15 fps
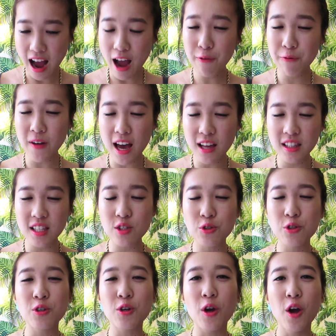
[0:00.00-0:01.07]
I found this
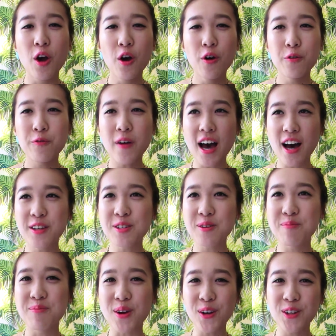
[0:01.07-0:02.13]
new found
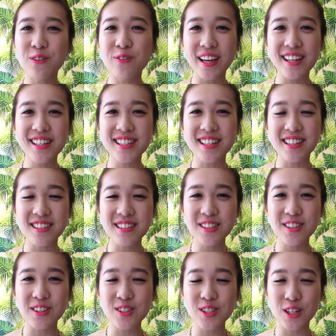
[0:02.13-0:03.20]
motivation
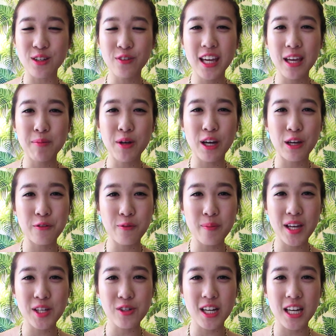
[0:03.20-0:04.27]
to sort of keep going for
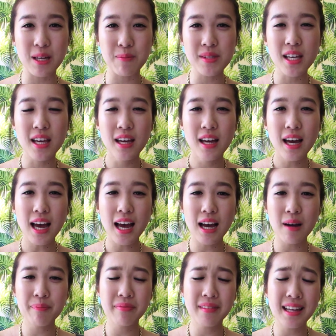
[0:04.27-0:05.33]
my dreams.
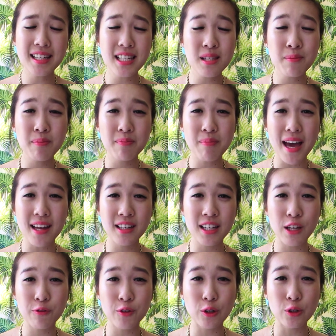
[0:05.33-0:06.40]
Um, it doesn't matter
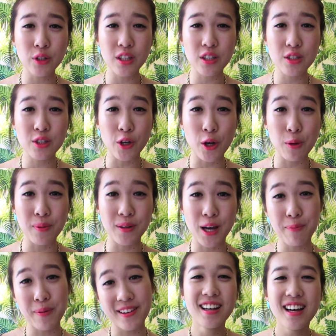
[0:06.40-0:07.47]
if you're looking to open
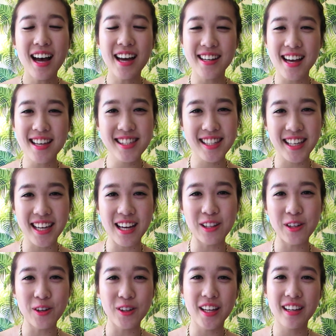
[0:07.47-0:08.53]
up a, a nasty
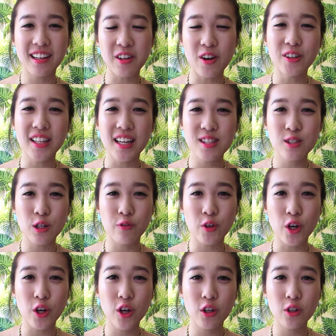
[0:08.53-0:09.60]
gal or like an online store of
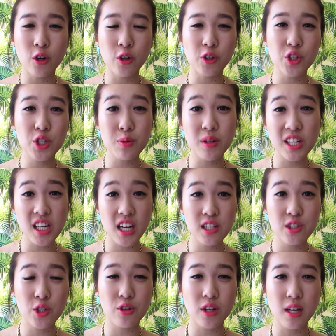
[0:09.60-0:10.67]
your own or you just want to
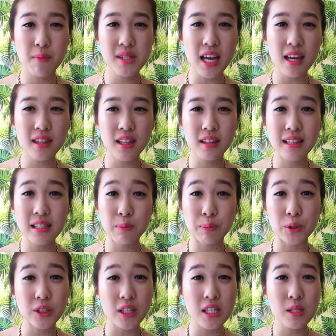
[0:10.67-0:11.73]
chase your dreams. I think this
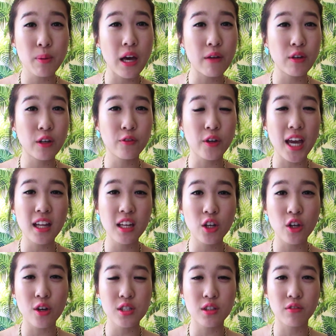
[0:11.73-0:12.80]
book is perfect for any
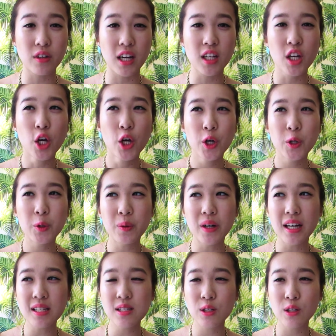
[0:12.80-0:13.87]
girl to read who
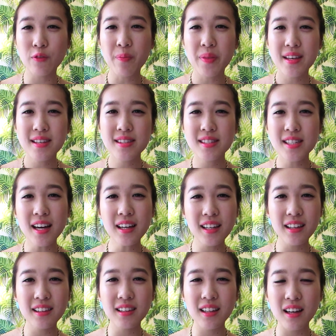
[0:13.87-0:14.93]
are sort of
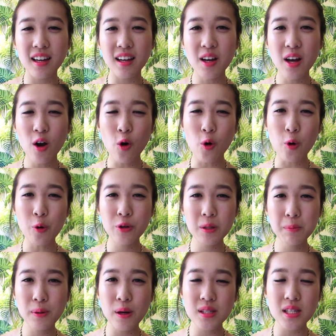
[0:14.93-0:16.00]
stuck in the
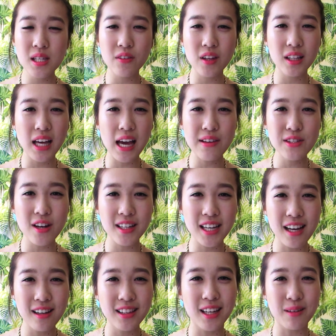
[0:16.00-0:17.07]
awkward process of their lives right
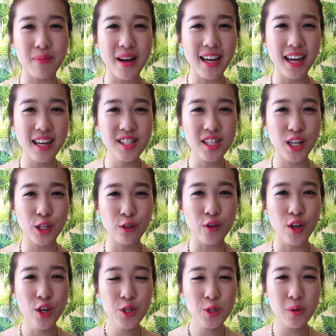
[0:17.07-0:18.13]
now, like my age kind of
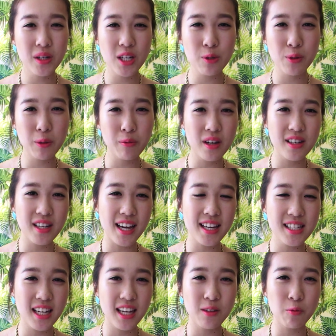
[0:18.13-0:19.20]
20, 21,
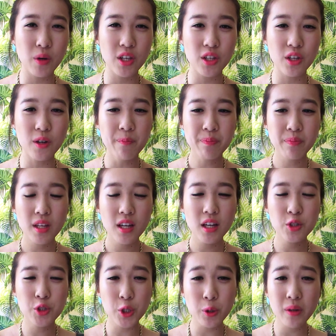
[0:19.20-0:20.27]
19, where you
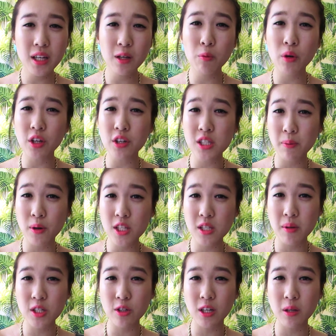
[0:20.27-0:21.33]
doing what you're supposed to
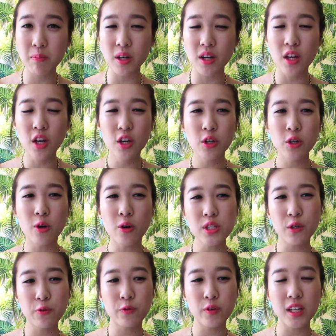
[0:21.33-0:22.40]
be doing but you
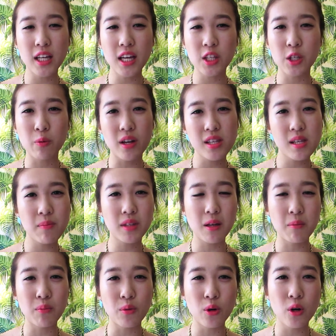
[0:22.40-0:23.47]
also feel like you want
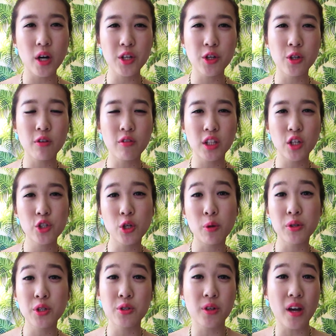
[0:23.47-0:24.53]
something more and you're not really sure
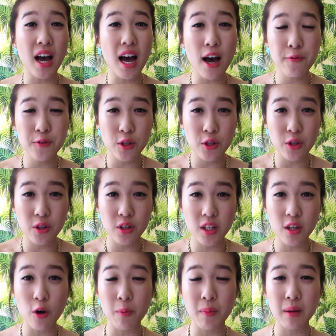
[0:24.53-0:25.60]
what to do after
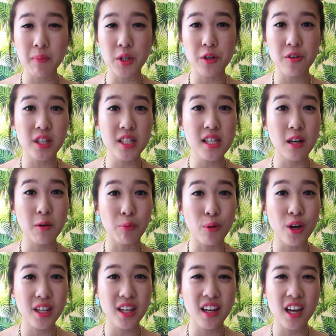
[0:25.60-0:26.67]
uni or maybe you already started
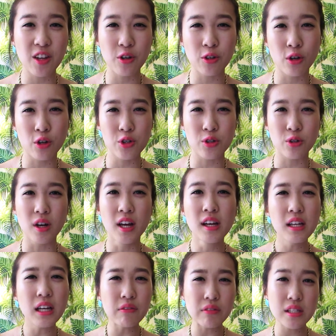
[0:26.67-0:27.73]
working and you're not sure
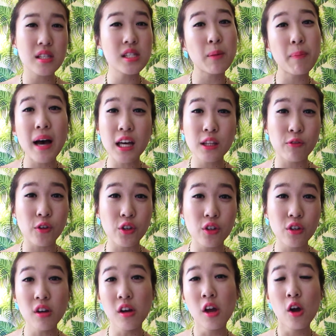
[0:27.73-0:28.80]
if this is the path for
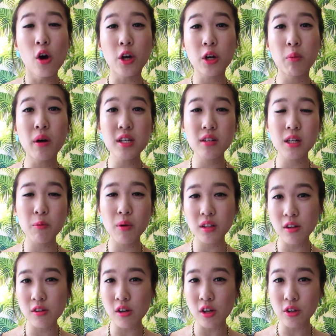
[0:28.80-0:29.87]
you or you're wondering
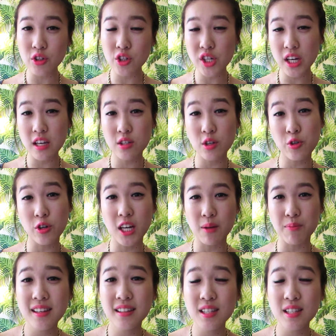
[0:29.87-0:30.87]
whether or not you should chase your dreams.